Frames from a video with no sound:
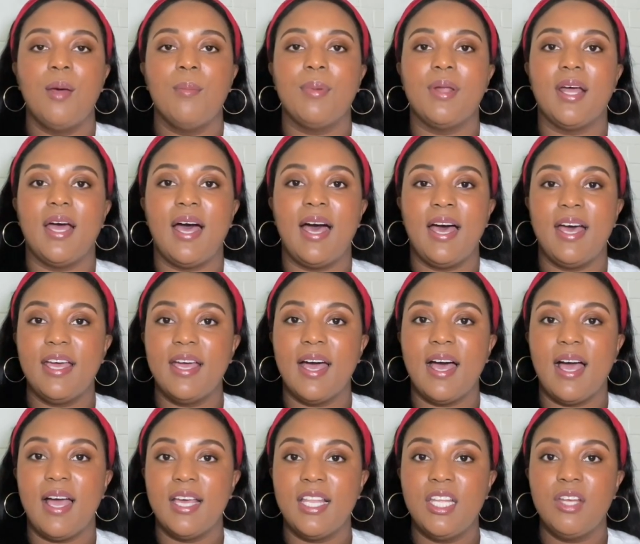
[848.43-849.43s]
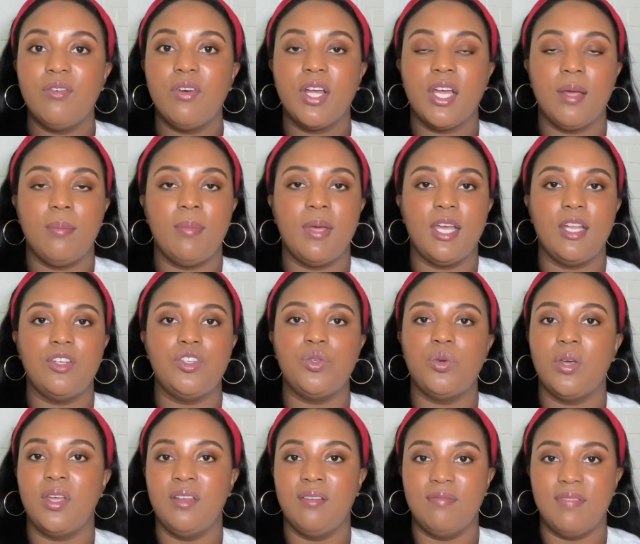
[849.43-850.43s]
but I highly recommend
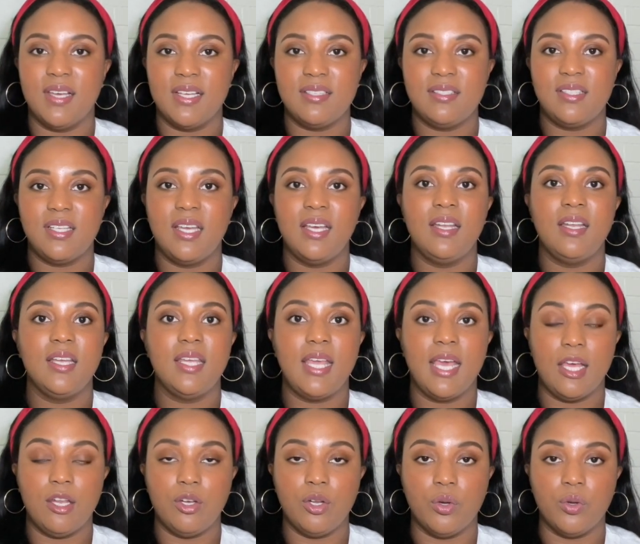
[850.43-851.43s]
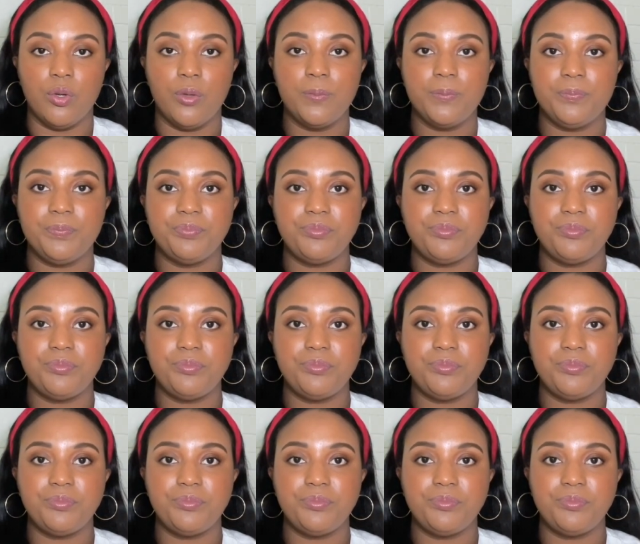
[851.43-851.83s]
you invest in a Kindle